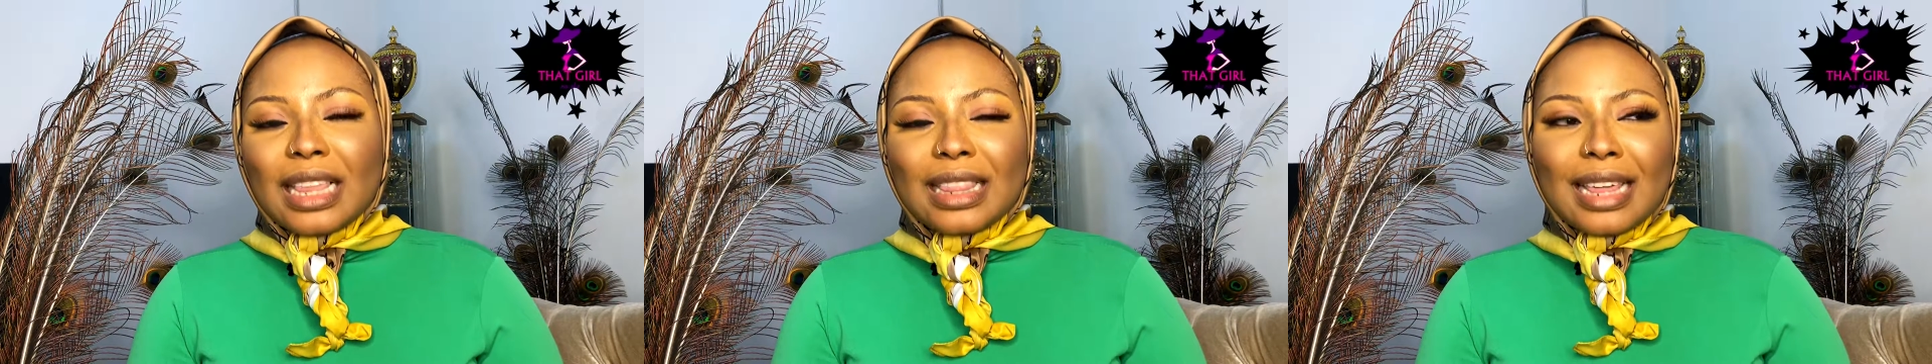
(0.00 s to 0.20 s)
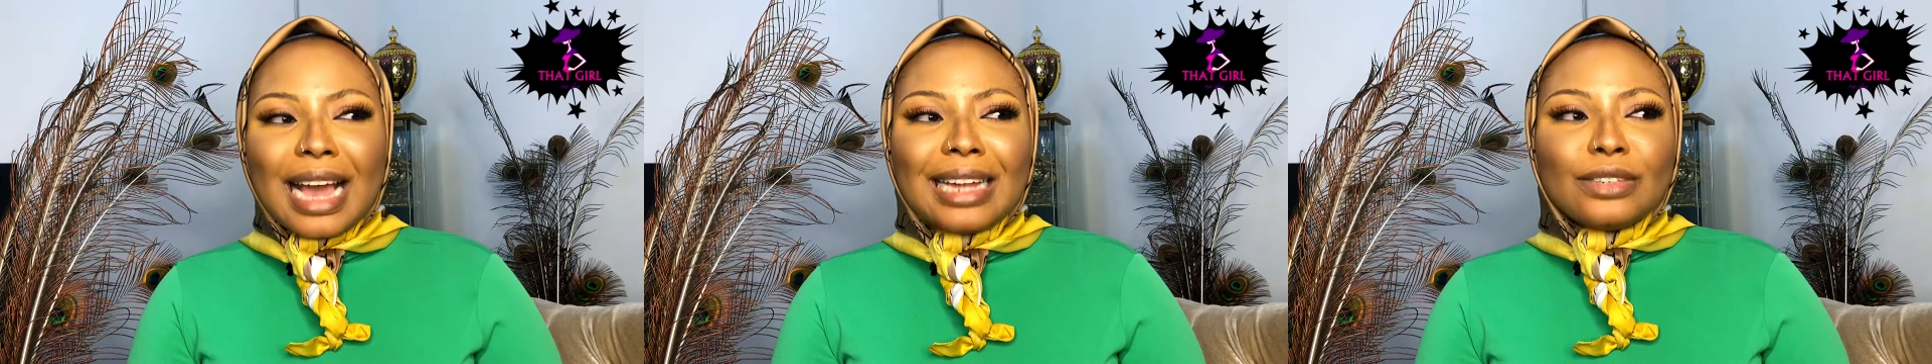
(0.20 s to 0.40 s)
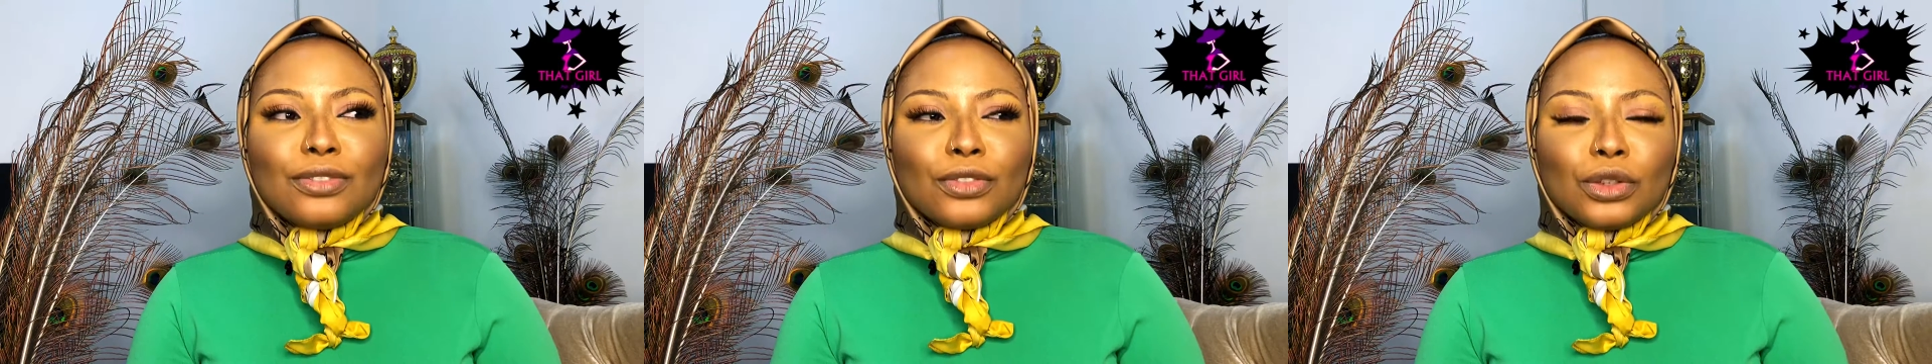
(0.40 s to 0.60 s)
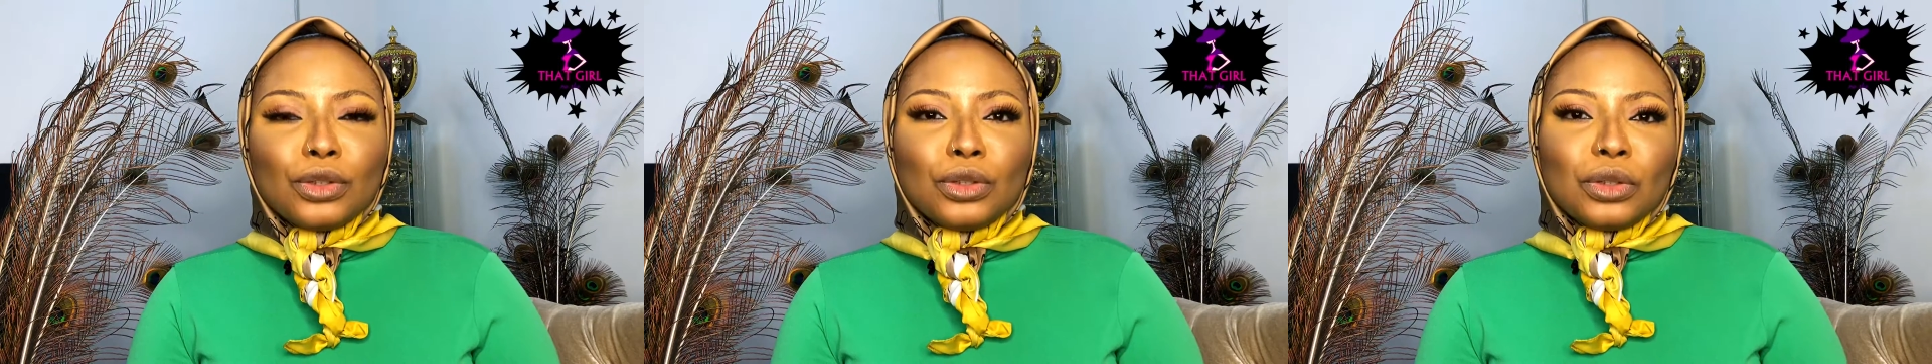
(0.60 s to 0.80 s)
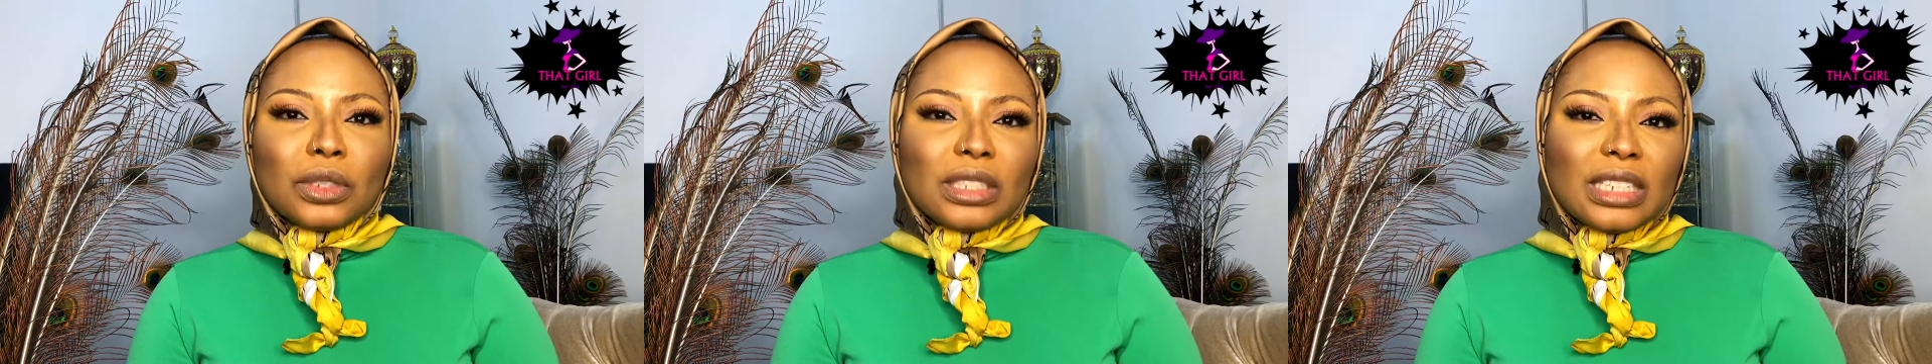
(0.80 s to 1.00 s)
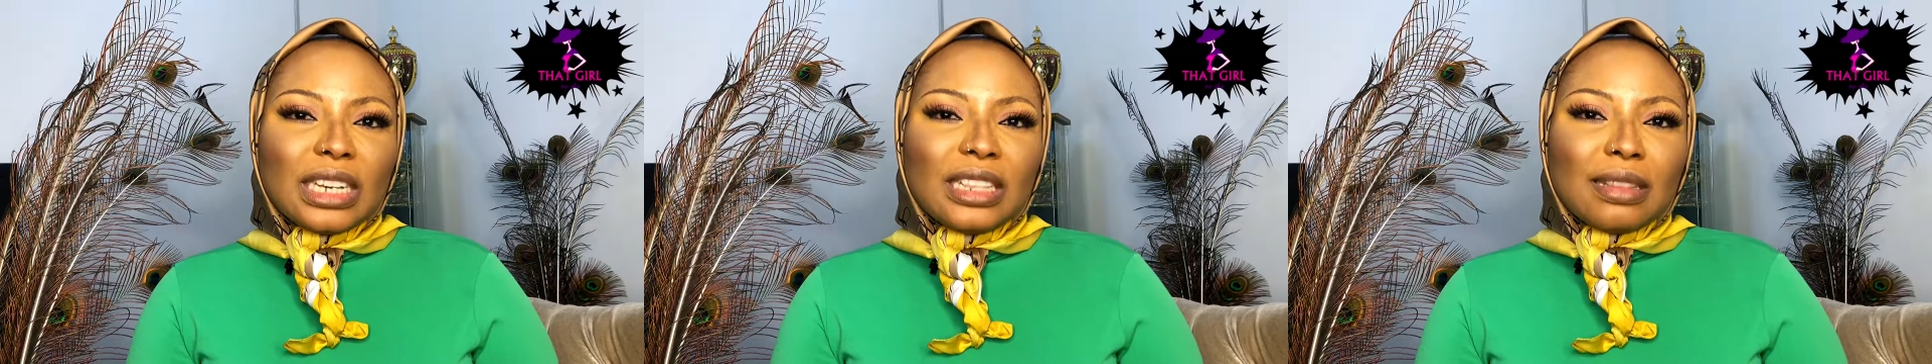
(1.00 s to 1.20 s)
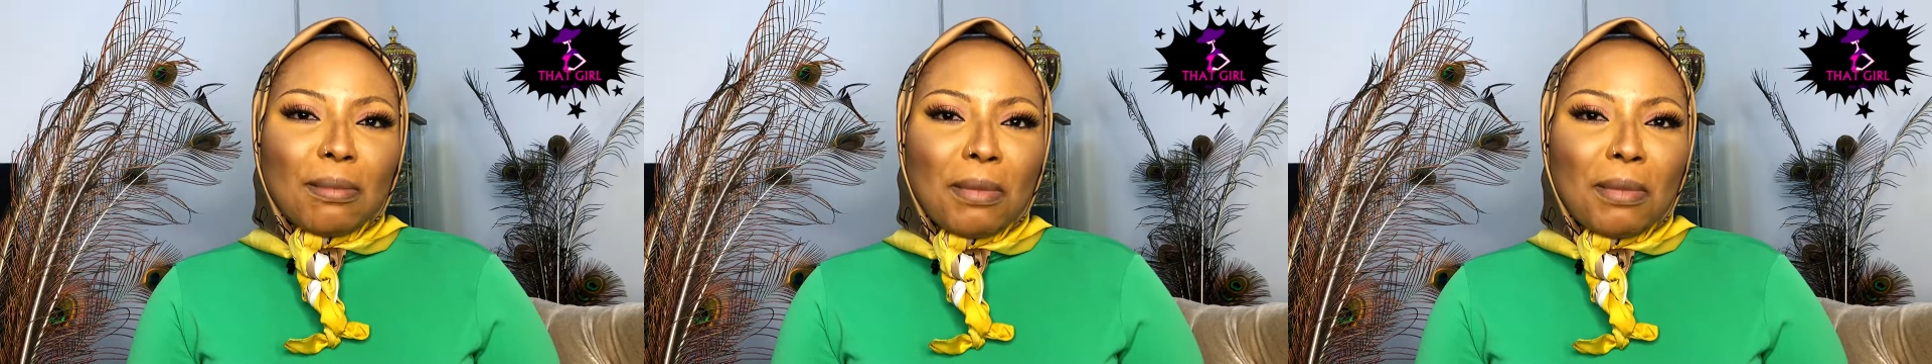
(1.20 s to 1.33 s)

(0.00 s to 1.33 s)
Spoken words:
than for you to stay in the